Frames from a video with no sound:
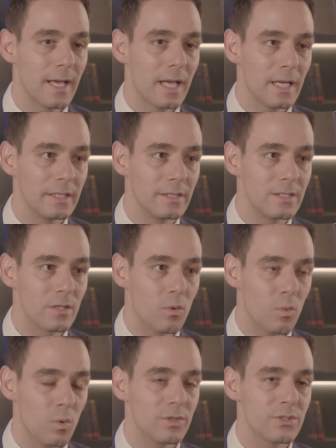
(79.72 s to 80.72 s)
and
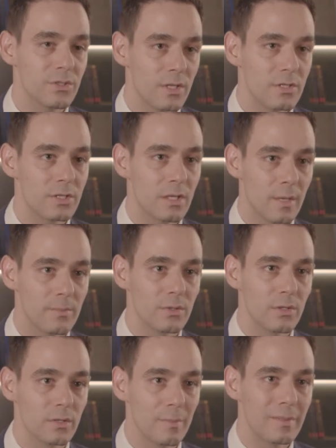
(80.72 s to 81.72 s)
once those terms
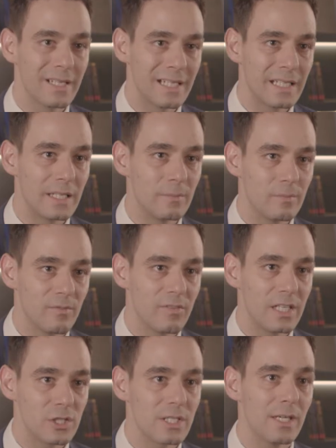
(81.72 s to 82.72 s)
are completely
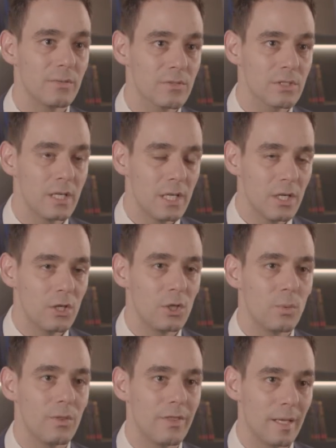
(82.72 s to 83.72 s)
fleshed out,
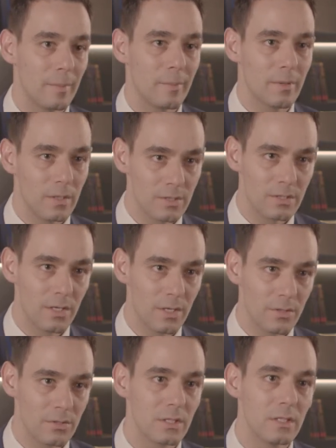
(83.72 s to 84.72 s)
you would then pass
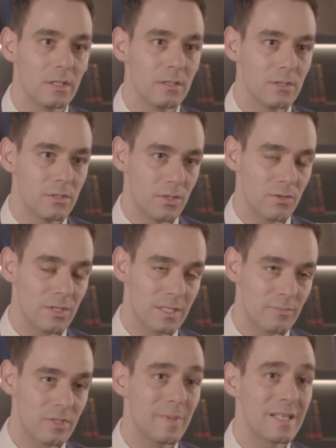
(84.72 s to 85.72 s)
those to the
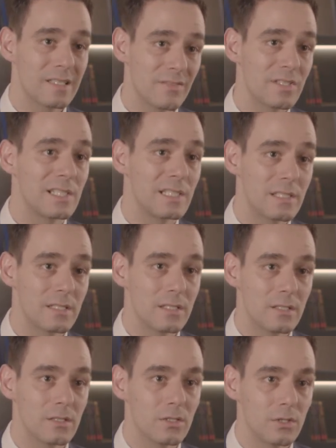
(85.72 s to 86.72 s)
respective
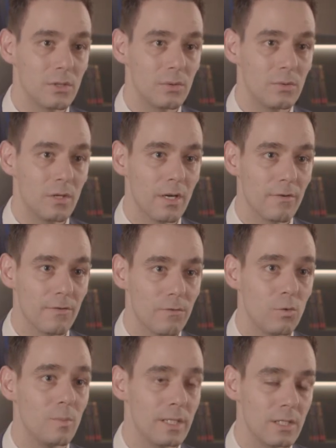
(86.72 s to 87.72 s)
solicitors to
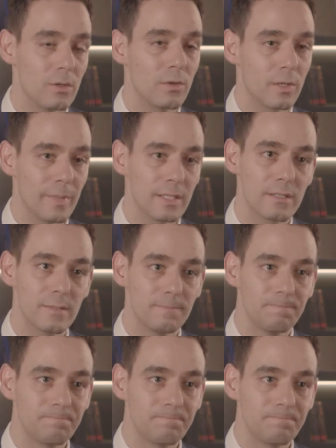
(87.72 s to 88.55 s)
formally document.